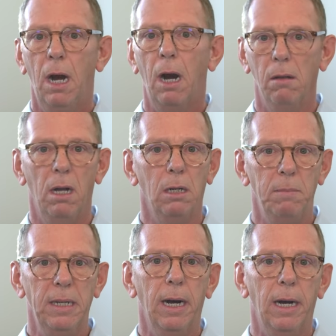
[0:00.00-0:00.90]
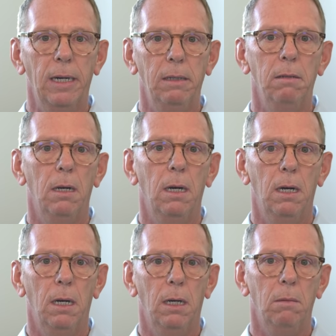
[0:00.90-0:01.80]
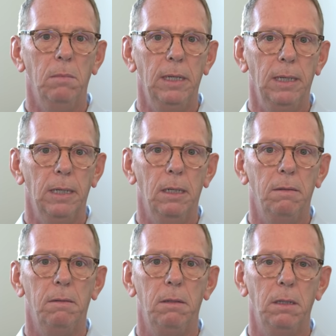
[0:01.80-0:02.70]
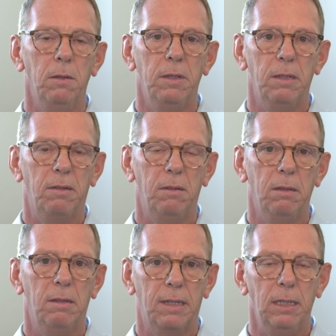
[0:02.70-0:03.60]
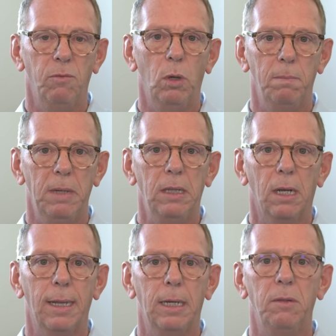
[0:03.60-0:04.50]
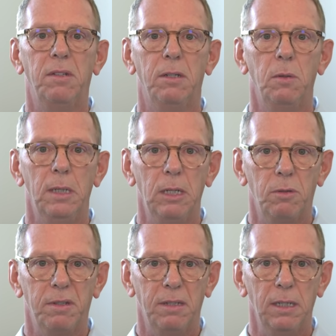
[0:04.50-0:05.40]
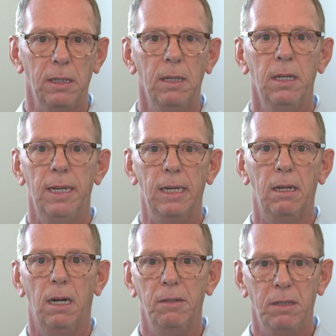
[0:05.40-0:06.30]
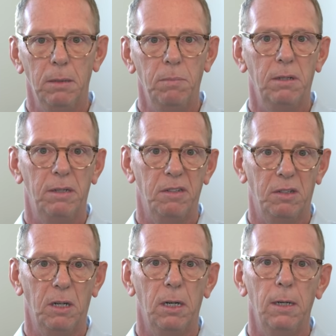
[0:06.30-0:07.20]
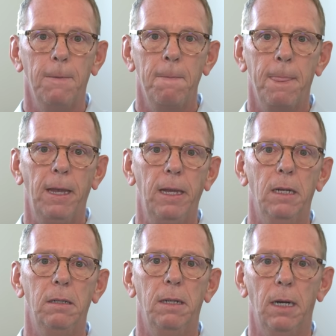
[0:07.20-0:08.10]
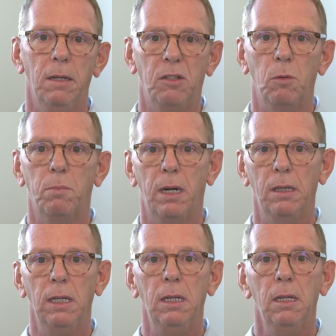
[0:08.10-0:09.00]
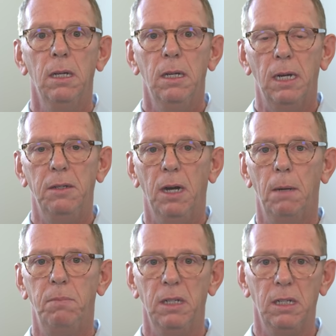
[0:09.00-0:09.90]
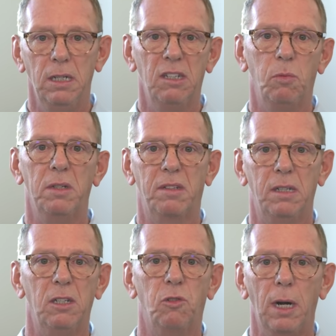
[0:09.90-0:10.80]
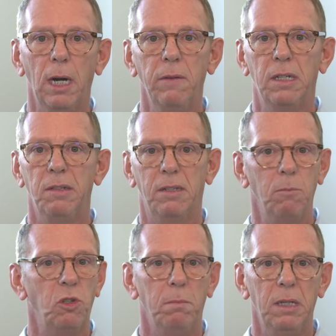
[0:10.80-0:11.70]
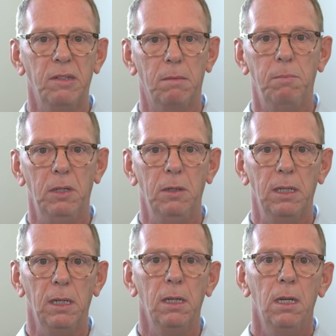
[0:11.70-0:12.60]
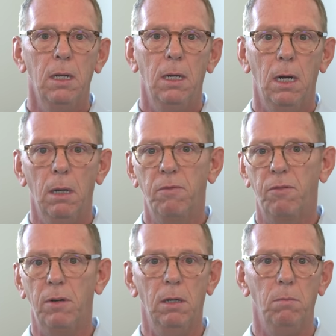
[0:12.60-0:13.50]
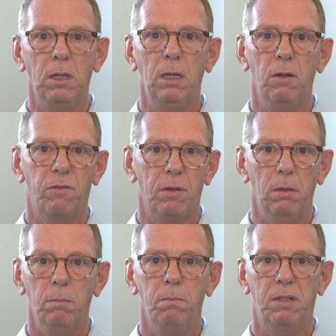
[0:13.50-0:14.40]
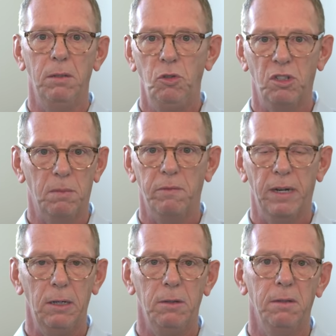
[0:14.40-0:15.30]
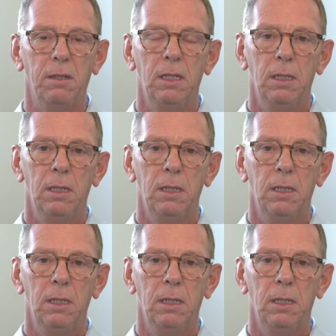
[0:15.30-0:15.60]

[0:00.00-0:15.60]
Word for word: are long behind. Um, and you know that's kind of what made the cloud so interesting in concept to start and uh, so broadly adopted. And it's what's going to drive consumption-based computing um, from you know from solutions providers